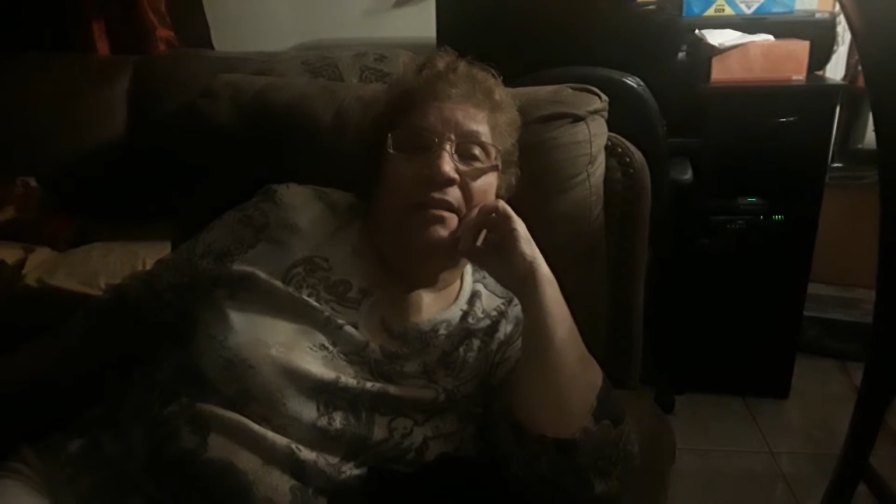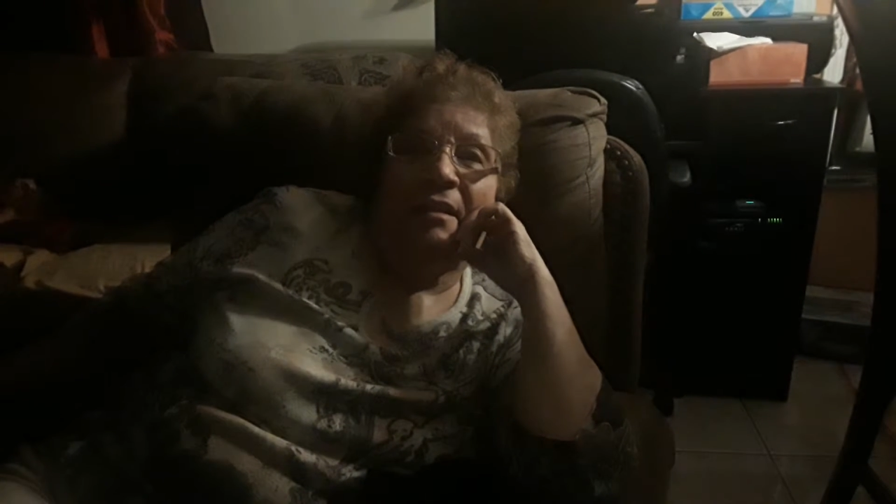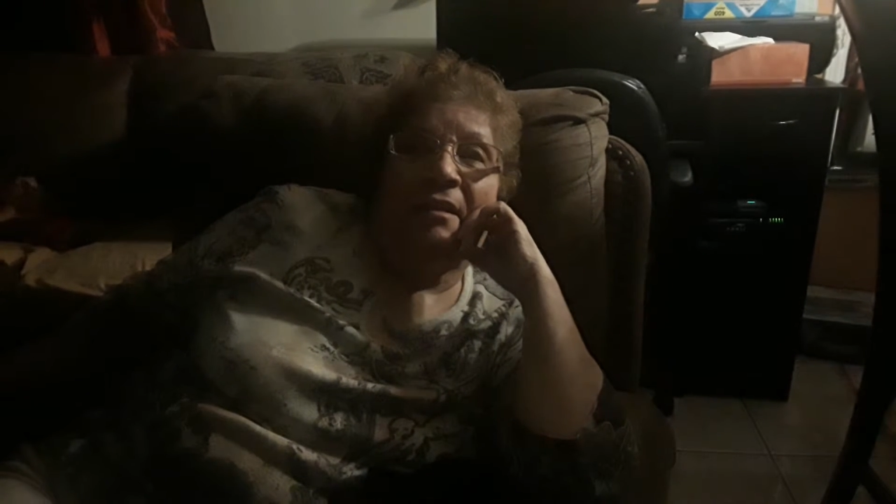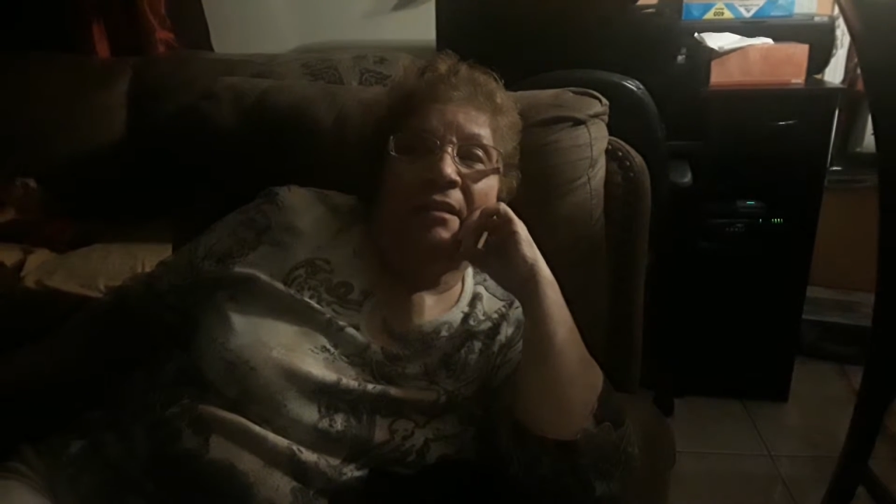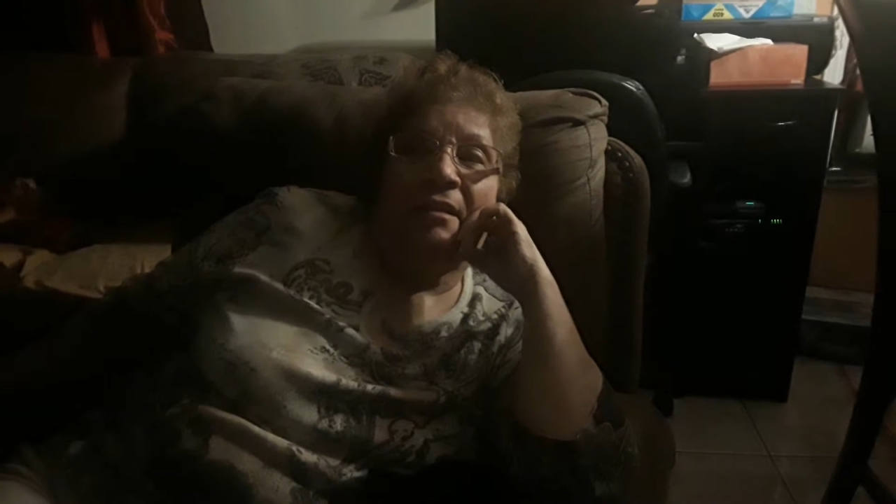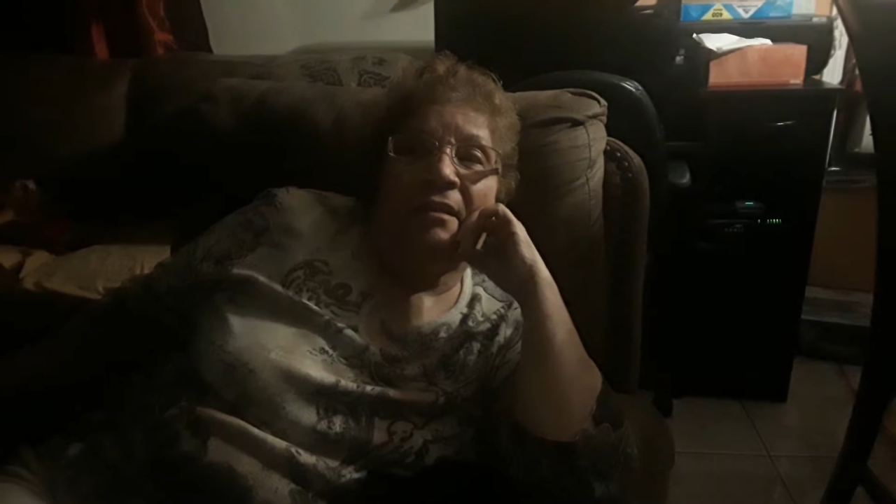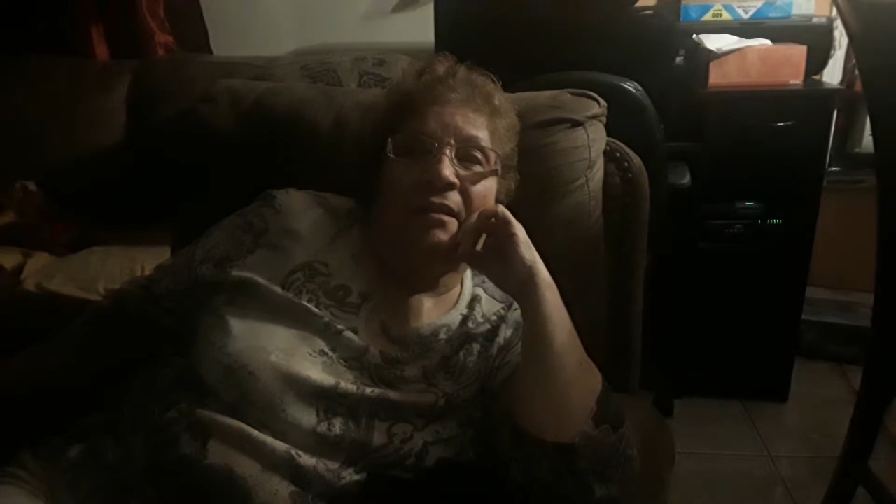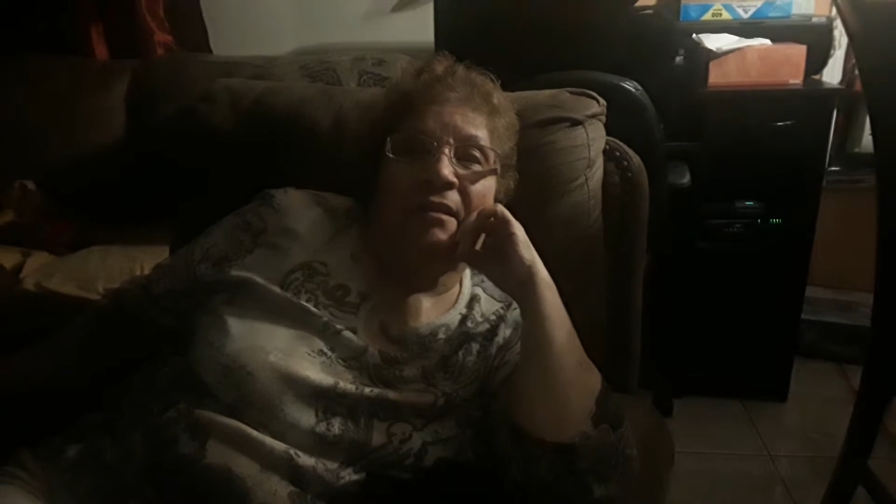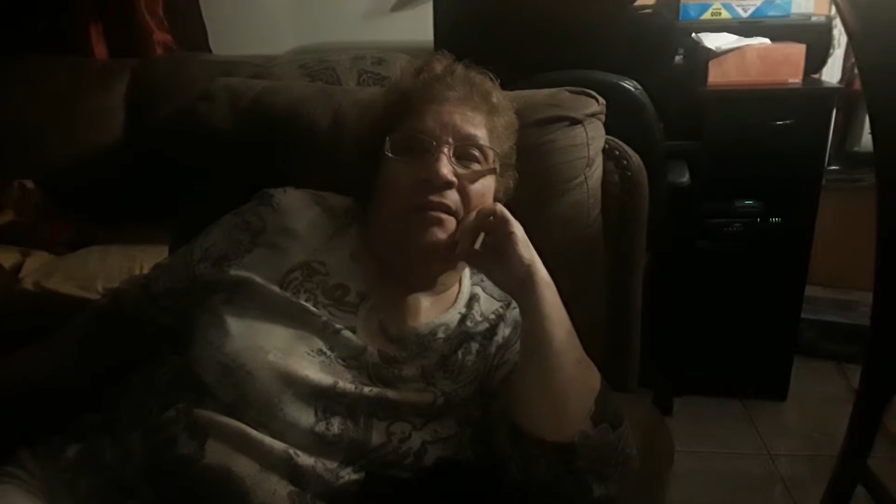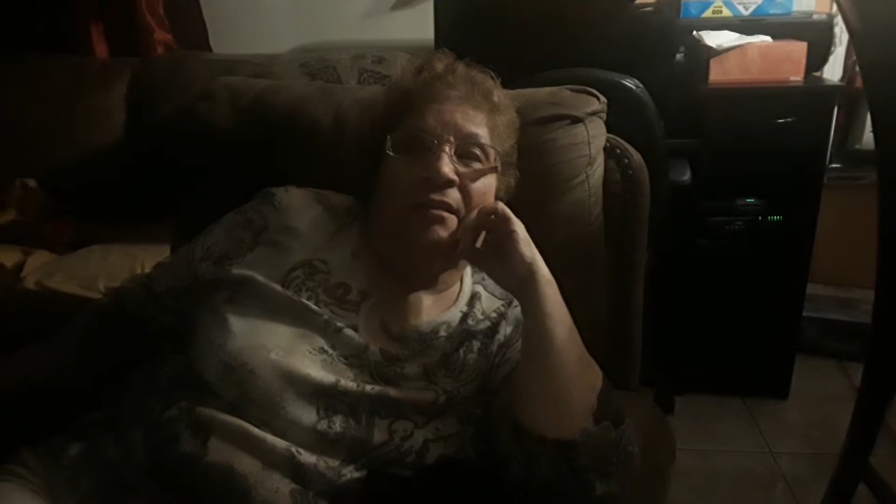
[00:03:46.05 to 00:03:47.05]
and
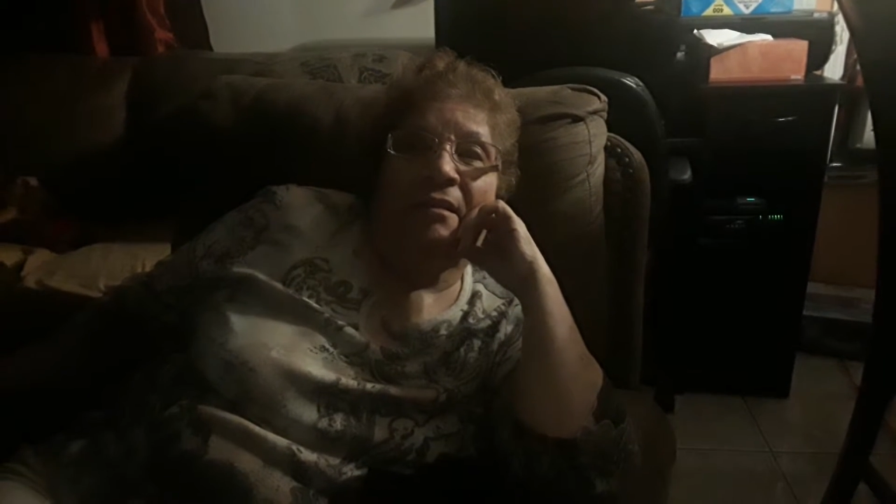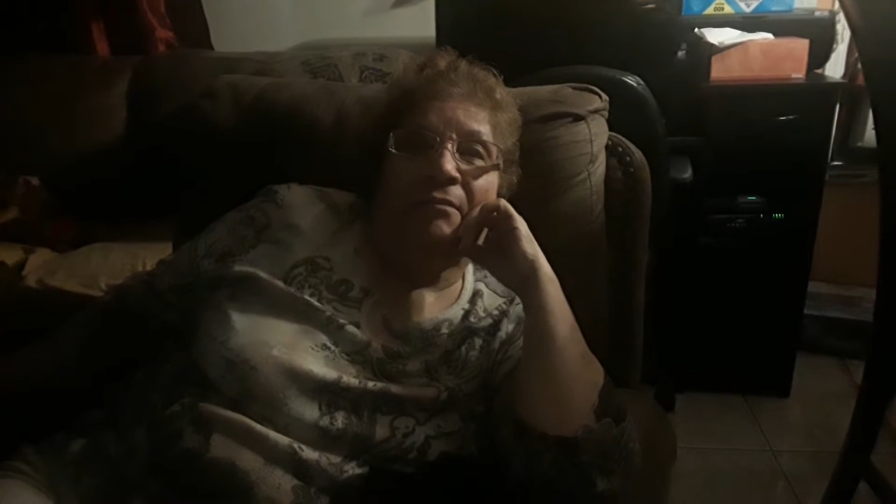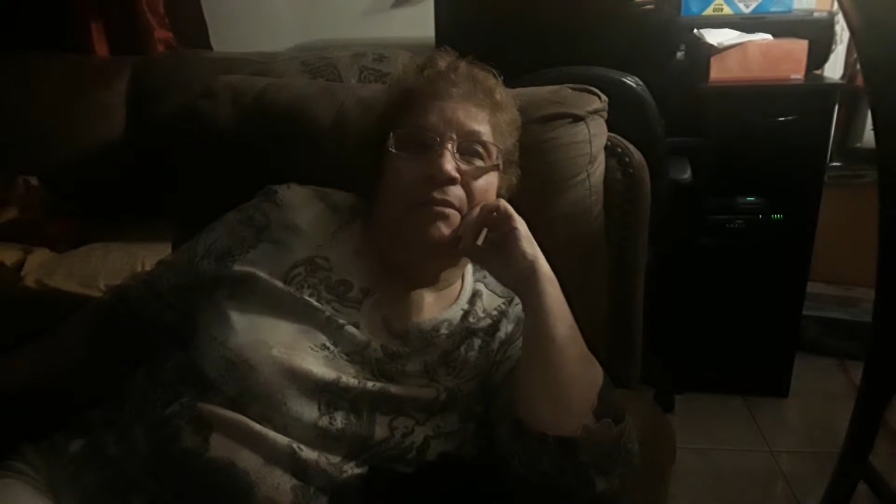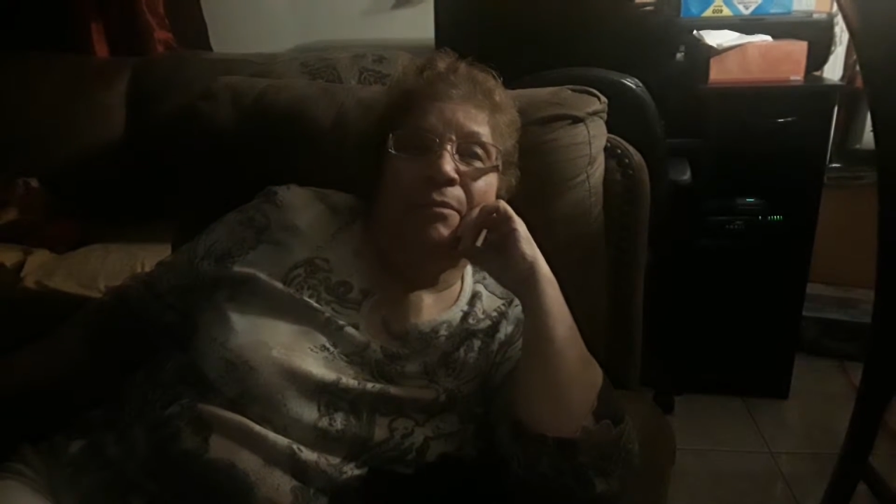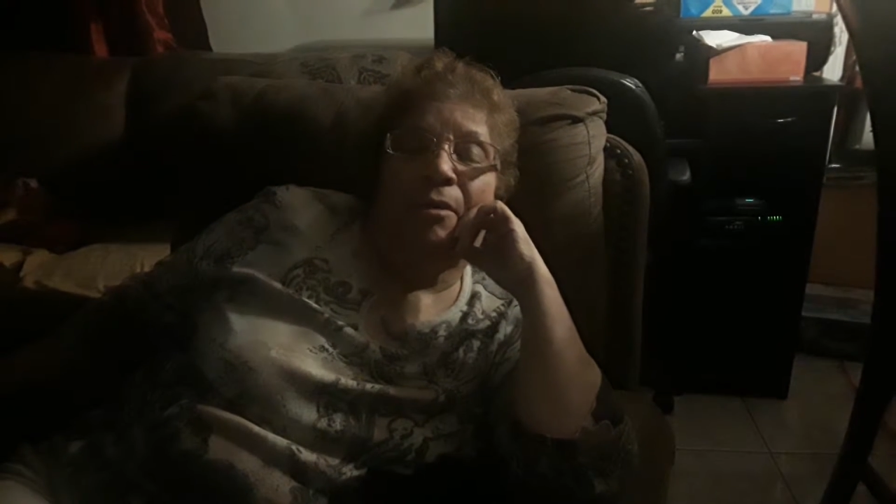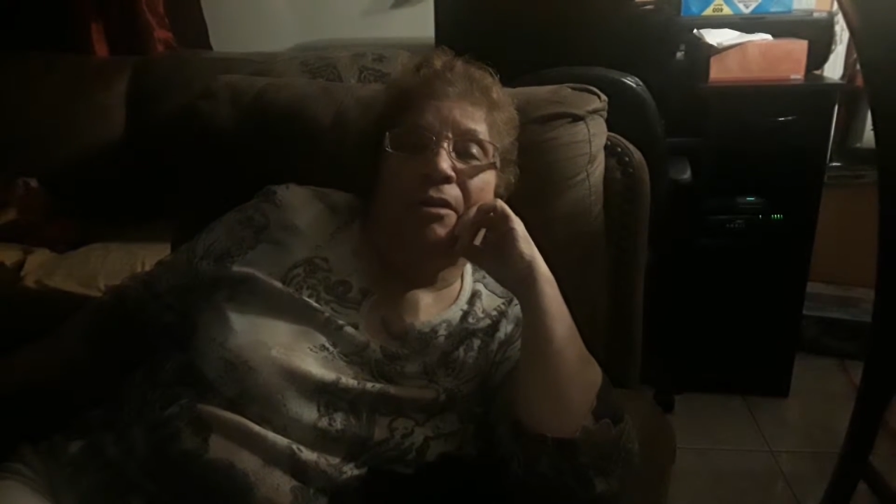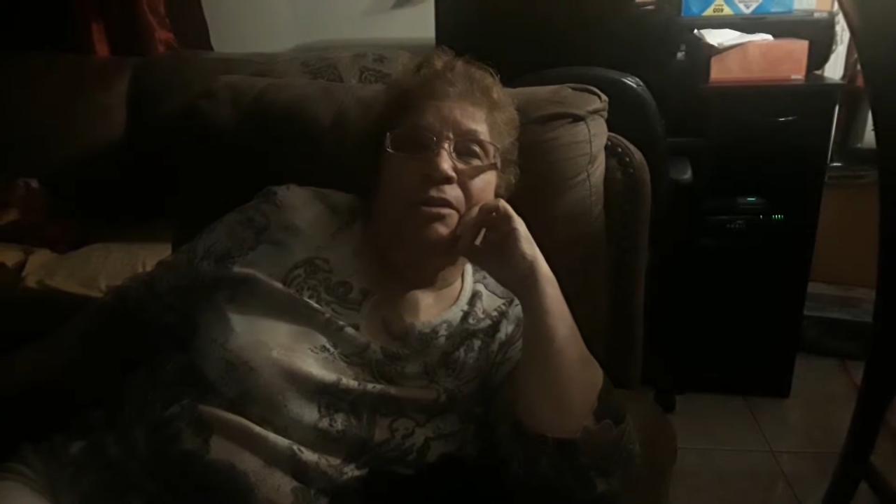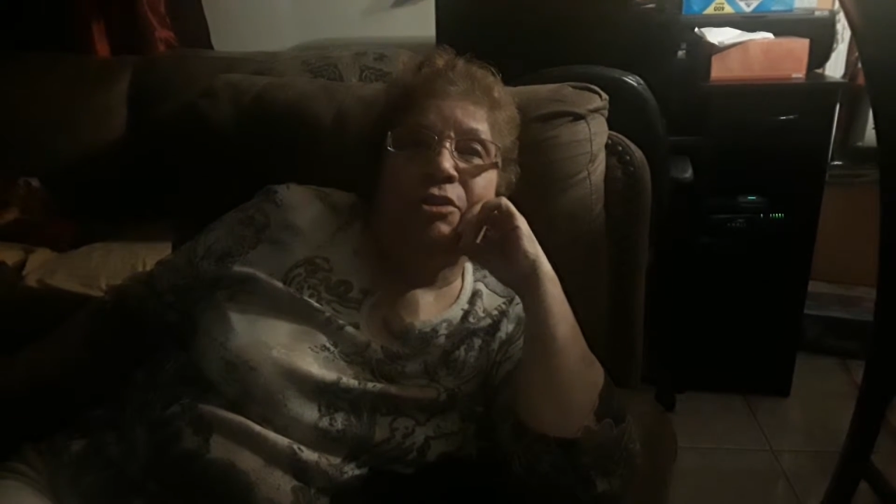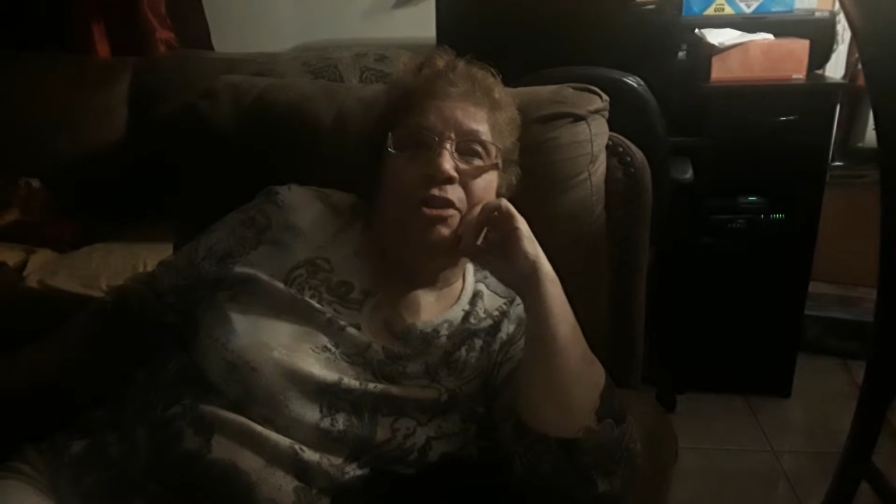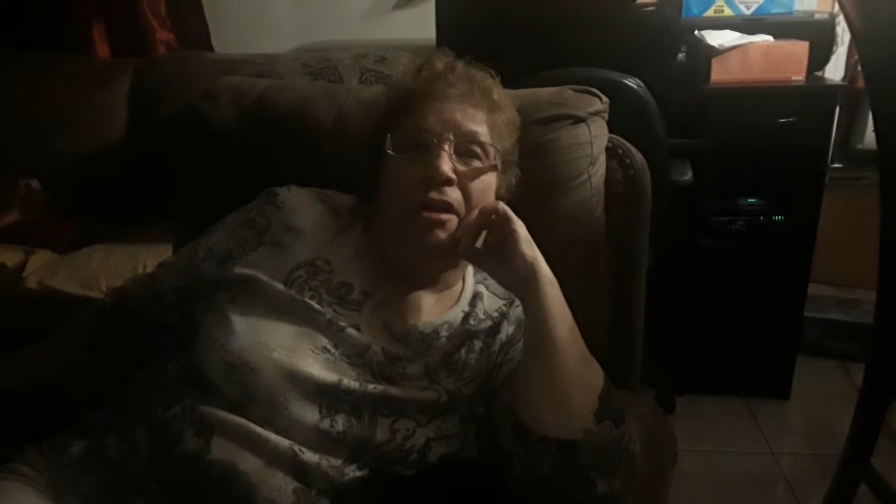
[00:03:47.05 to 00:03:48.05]
we were all
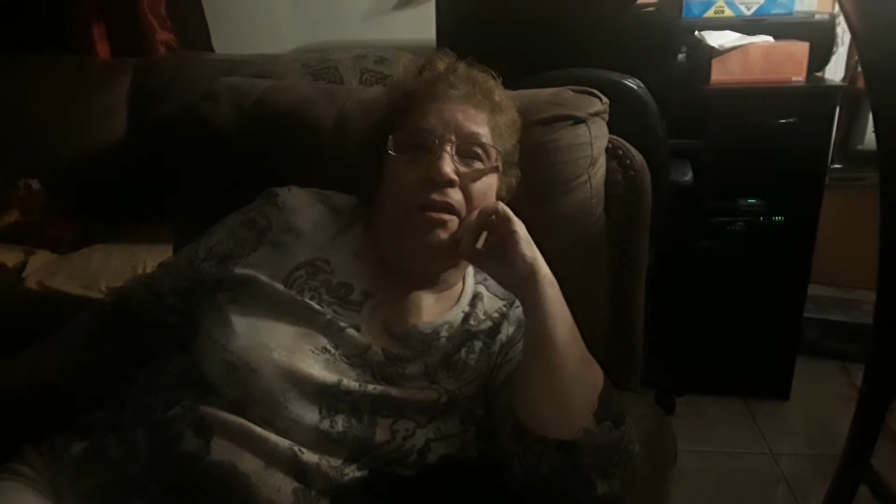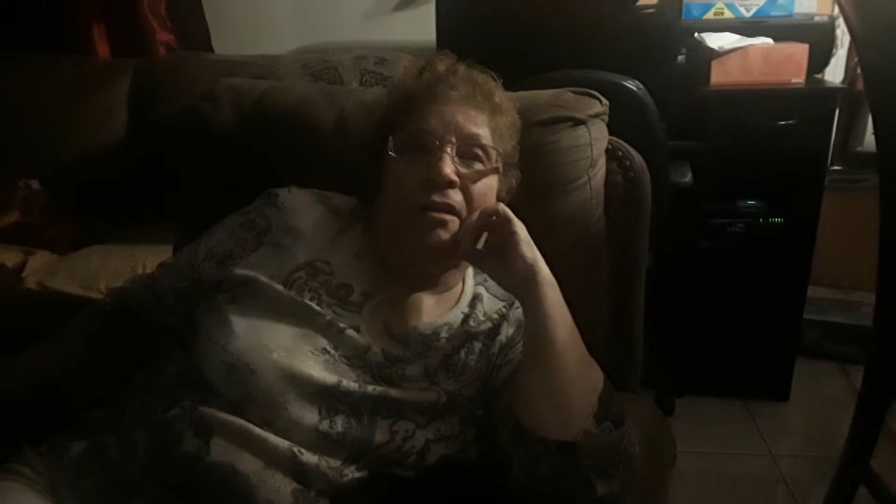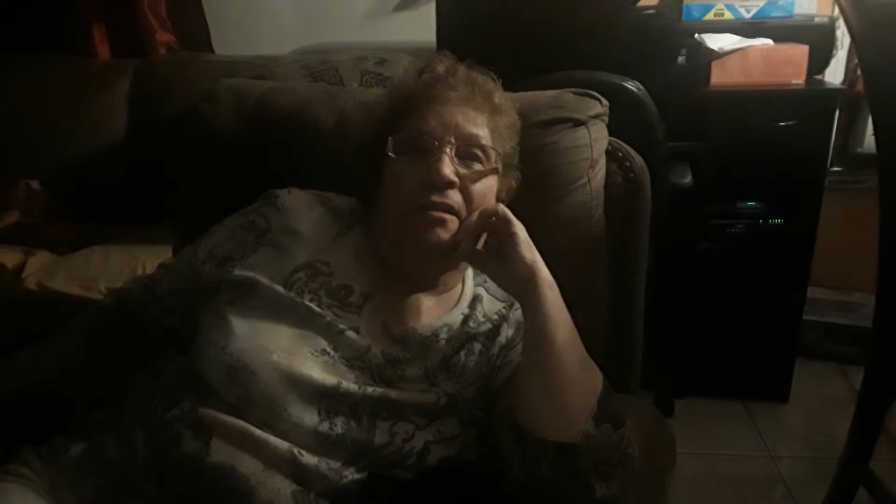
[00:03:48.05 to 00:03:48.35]
in shock.